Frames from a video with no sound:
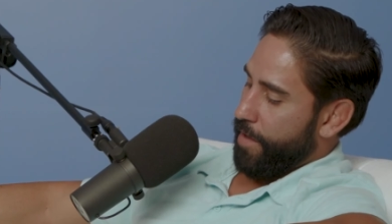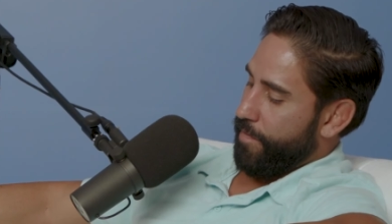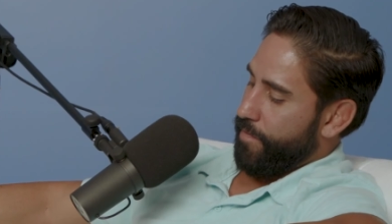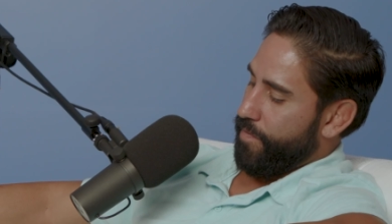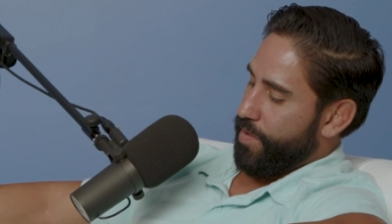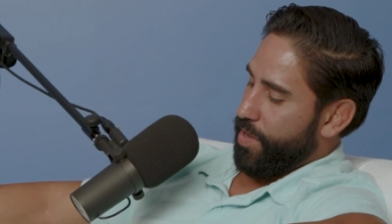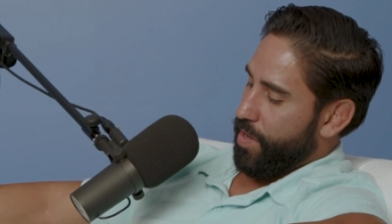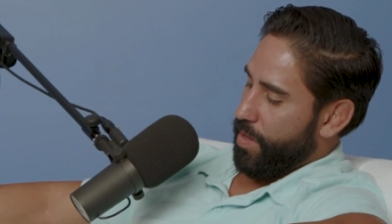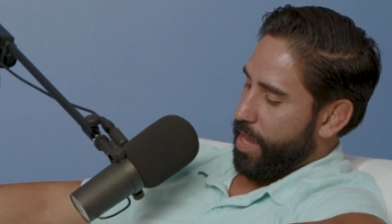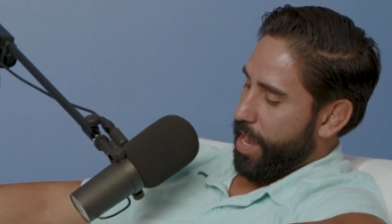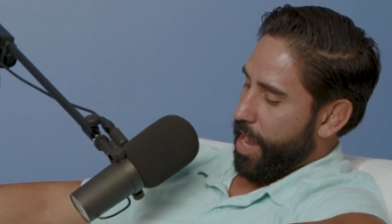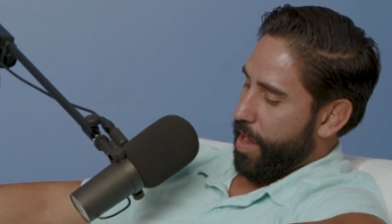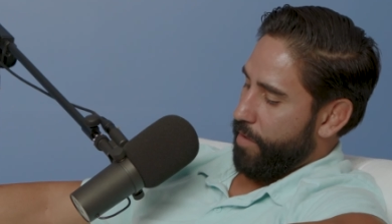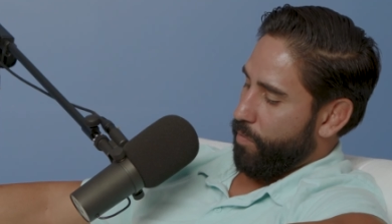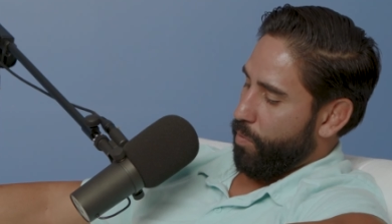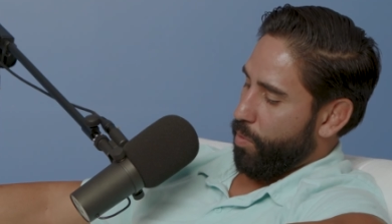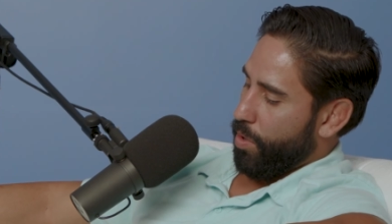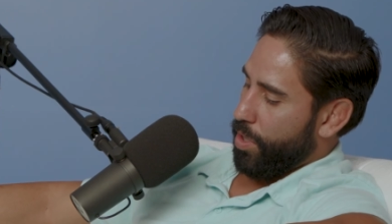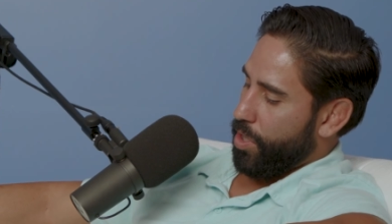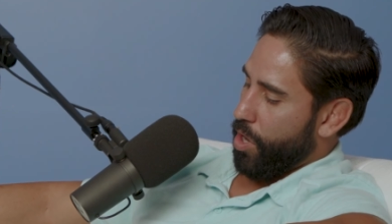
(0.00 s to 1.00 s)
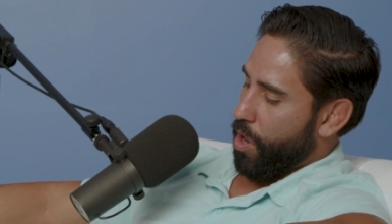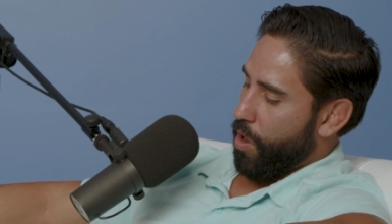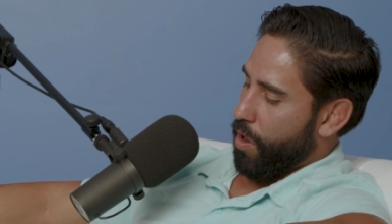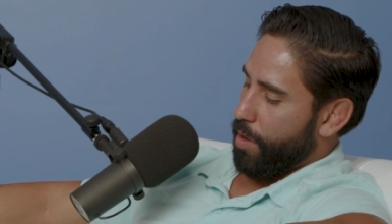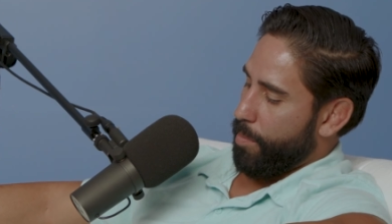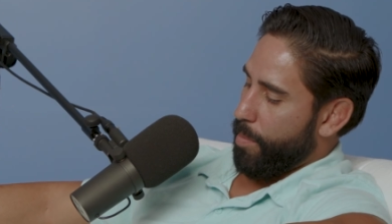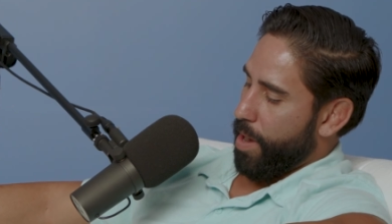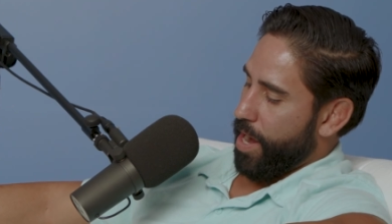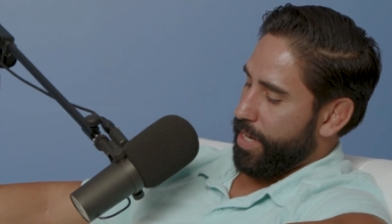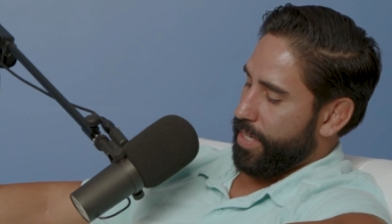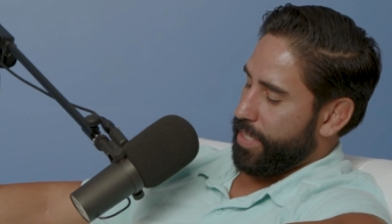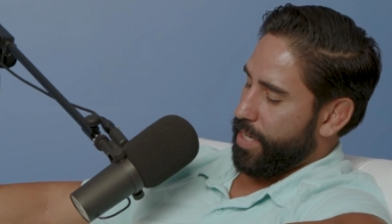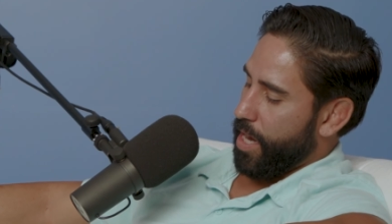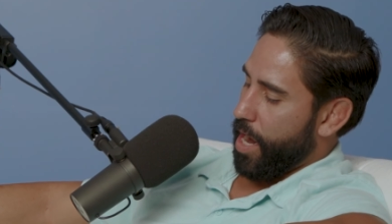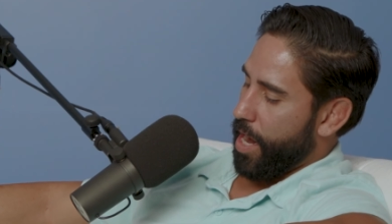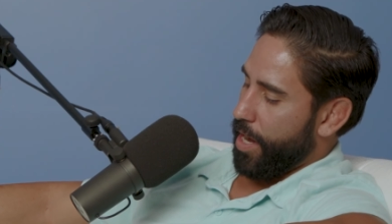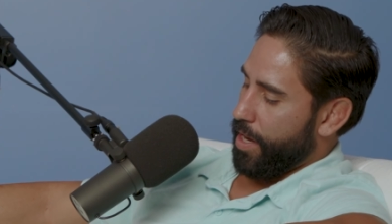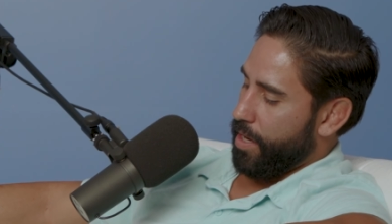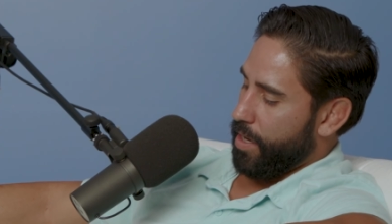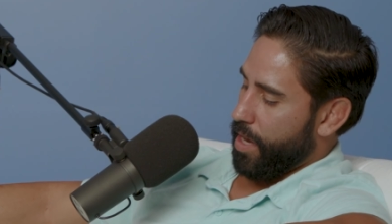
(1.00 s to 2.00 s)
feel I have worked hard my
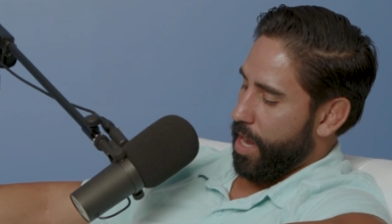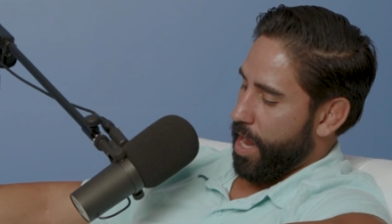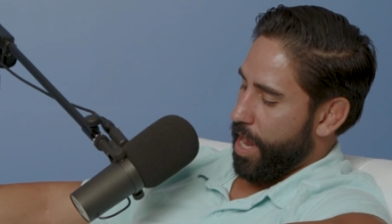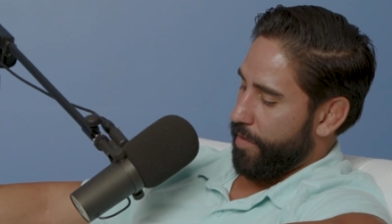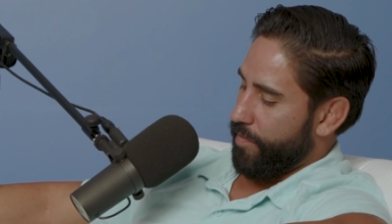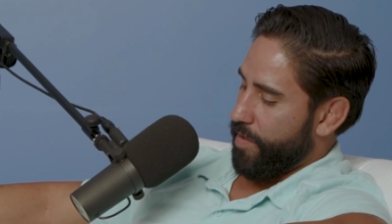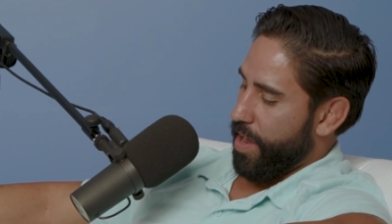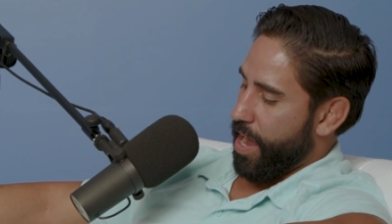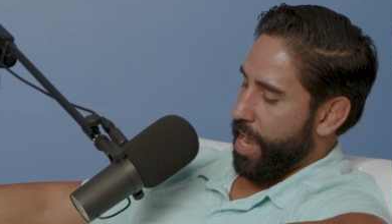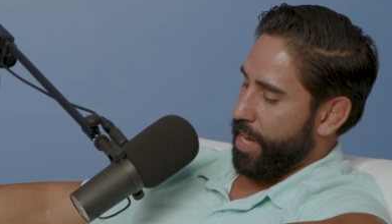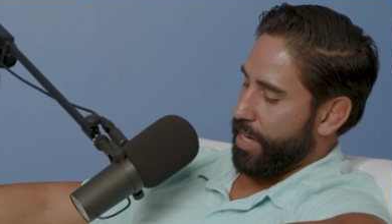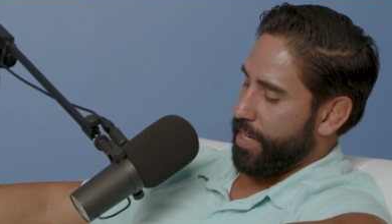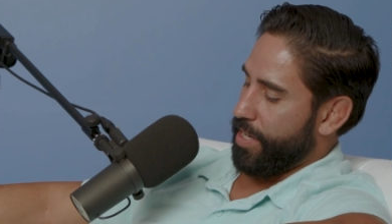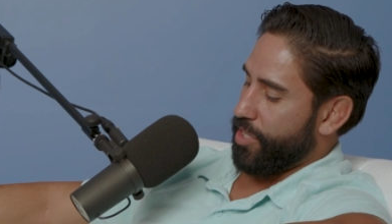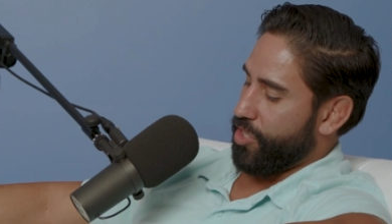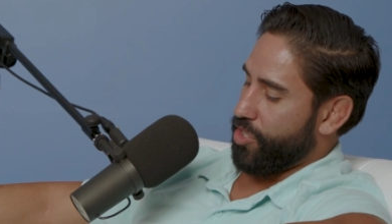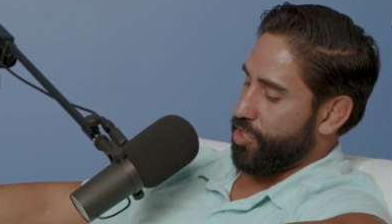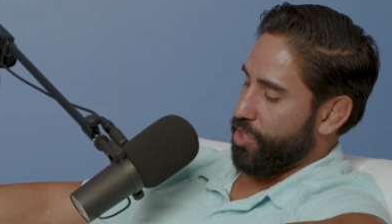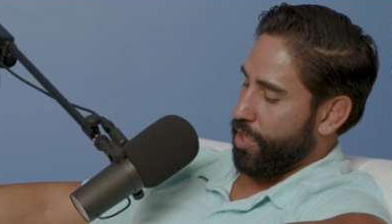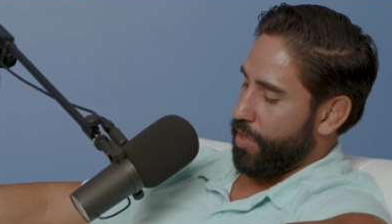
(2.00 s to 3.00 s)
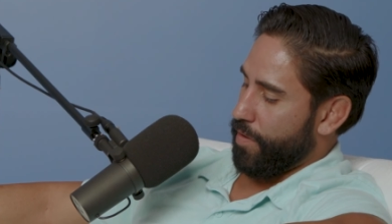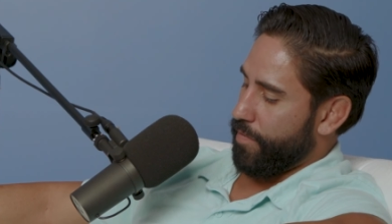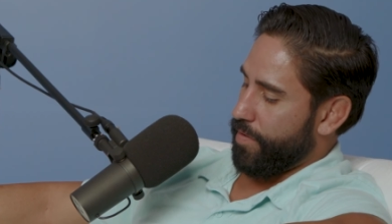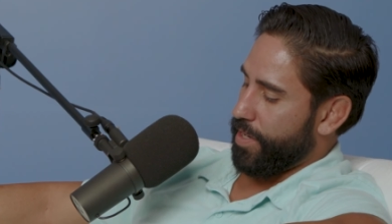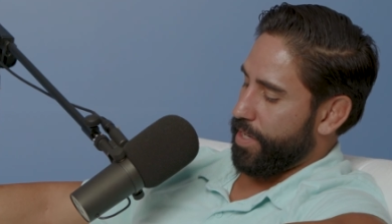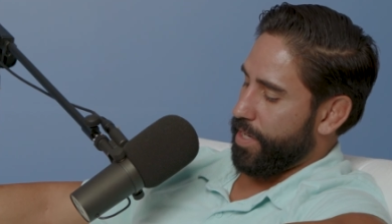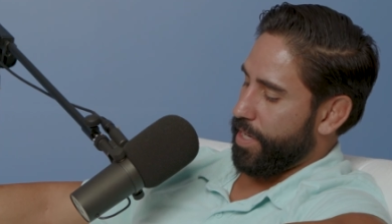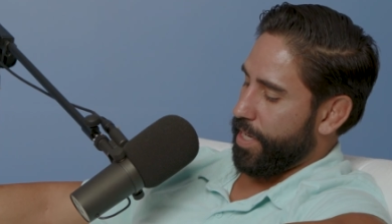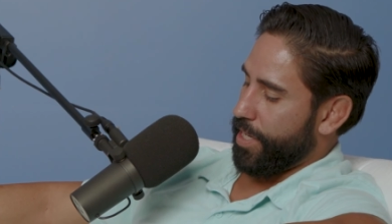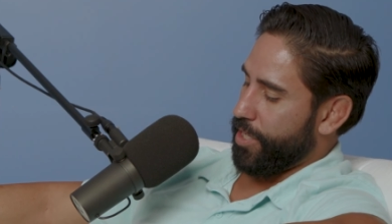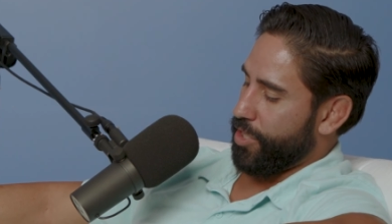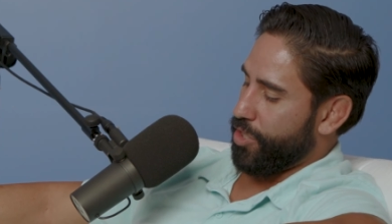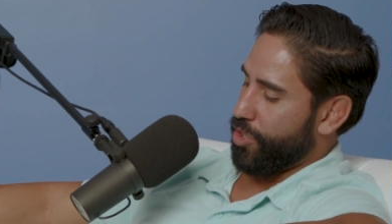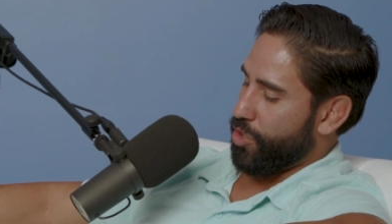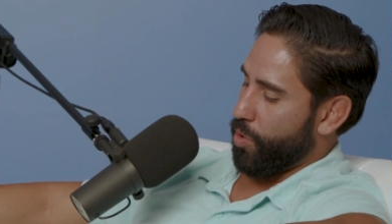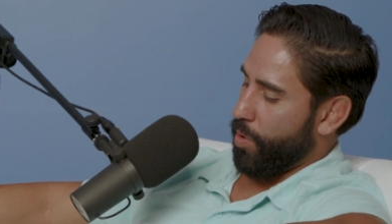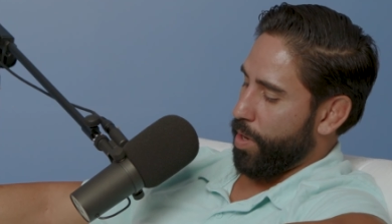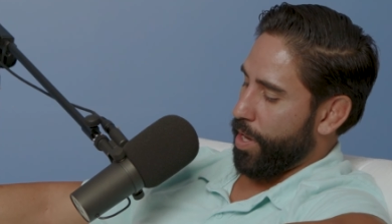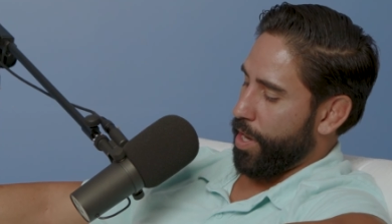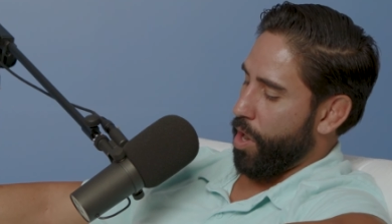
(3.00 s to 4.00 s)
entire life and deserved to
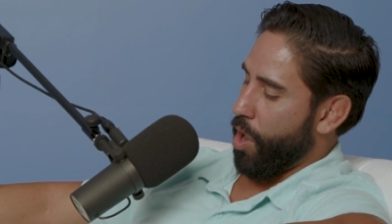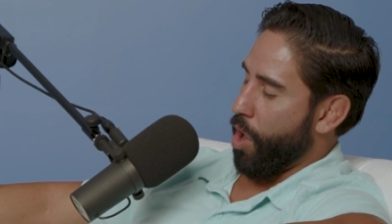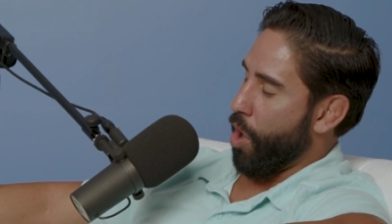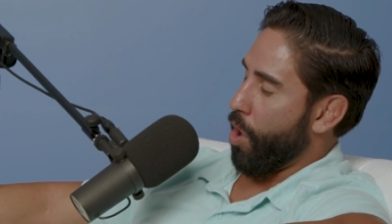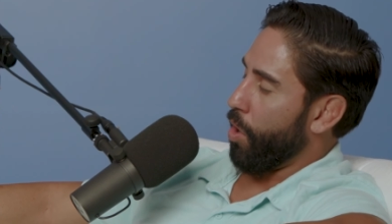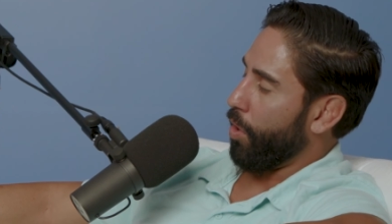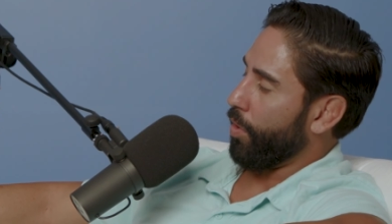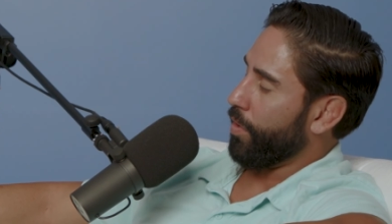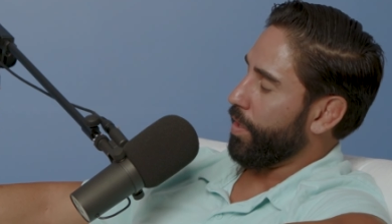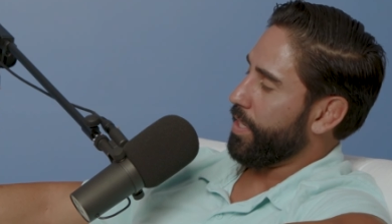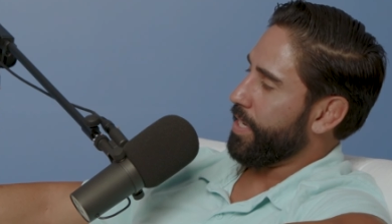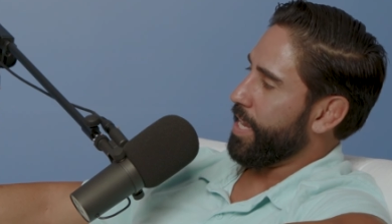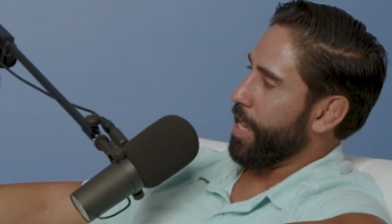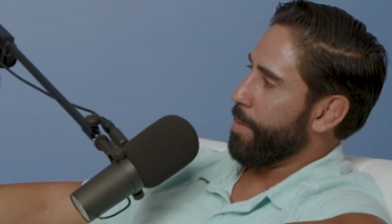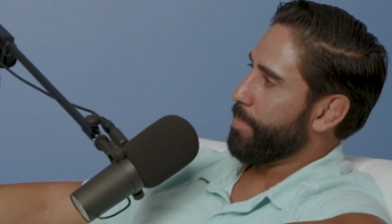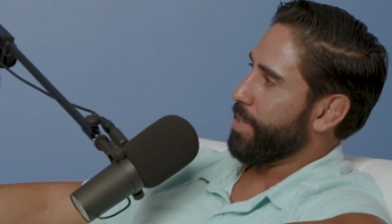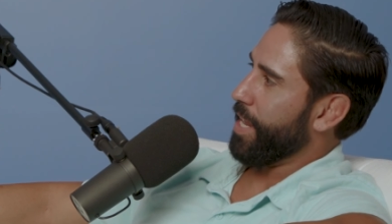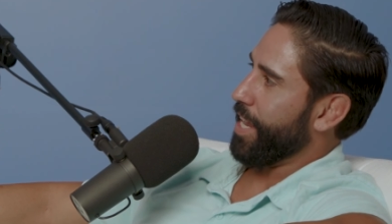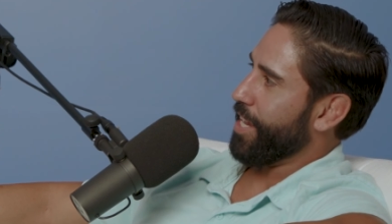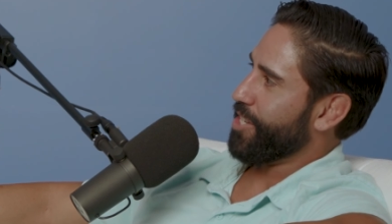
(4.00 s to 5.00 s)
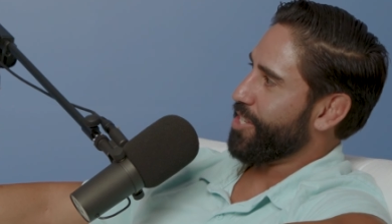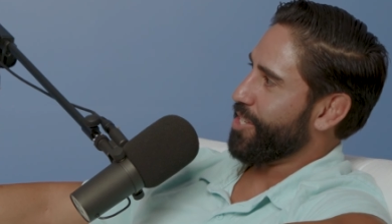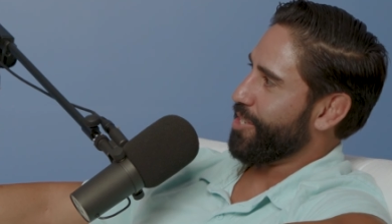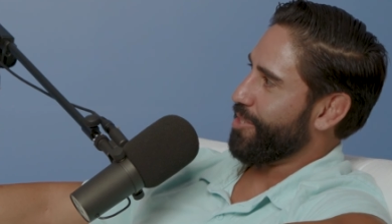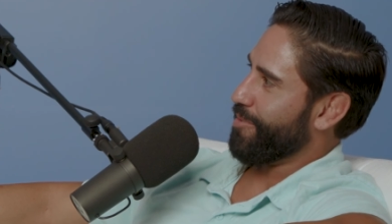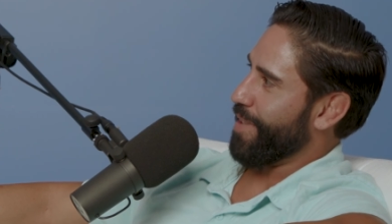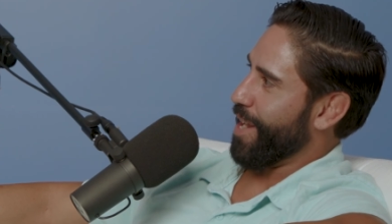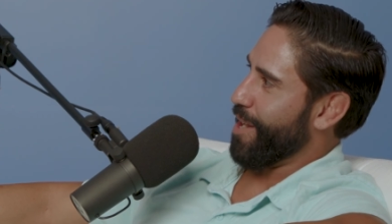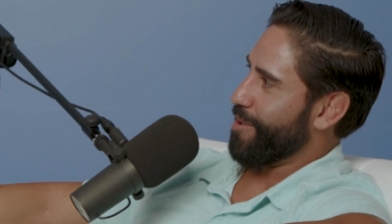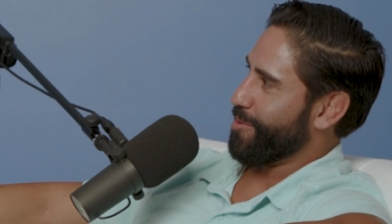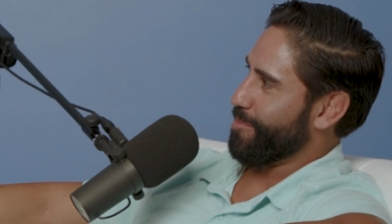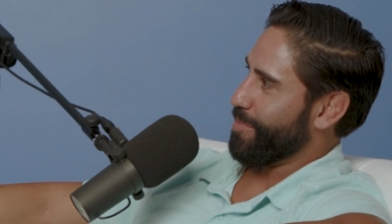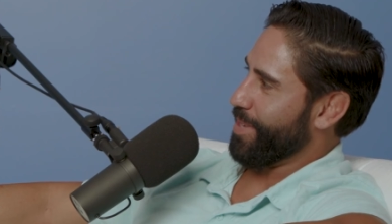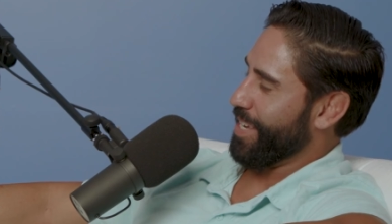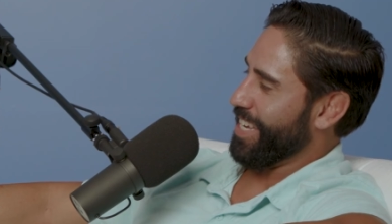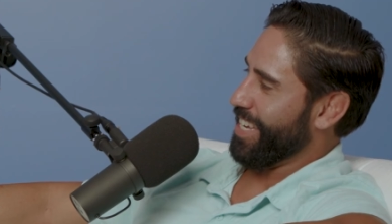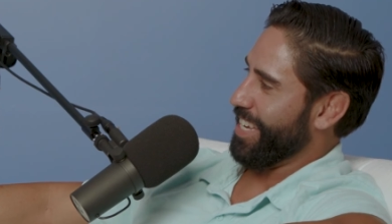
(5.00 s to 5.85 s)
enjoy all the temptation around me.